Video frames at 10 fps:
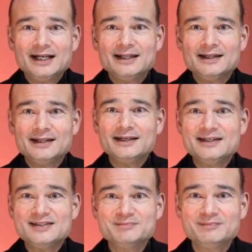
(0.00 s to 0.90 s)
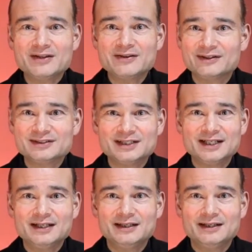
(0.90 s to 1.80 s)
And then his mother is
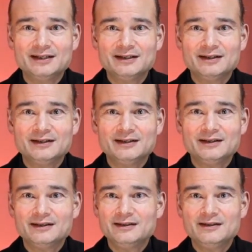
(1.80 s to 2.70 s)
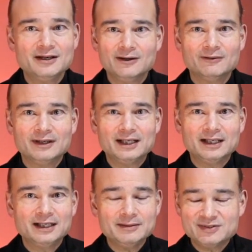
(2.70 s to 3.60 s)
like, No,
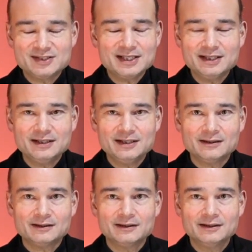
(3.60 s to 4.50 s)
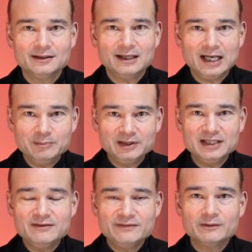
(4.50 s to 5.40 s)
I'm staying here. I
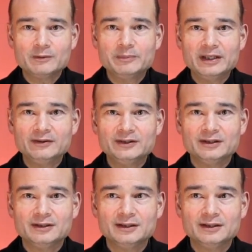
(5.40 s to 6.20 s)
believe in the rebellion.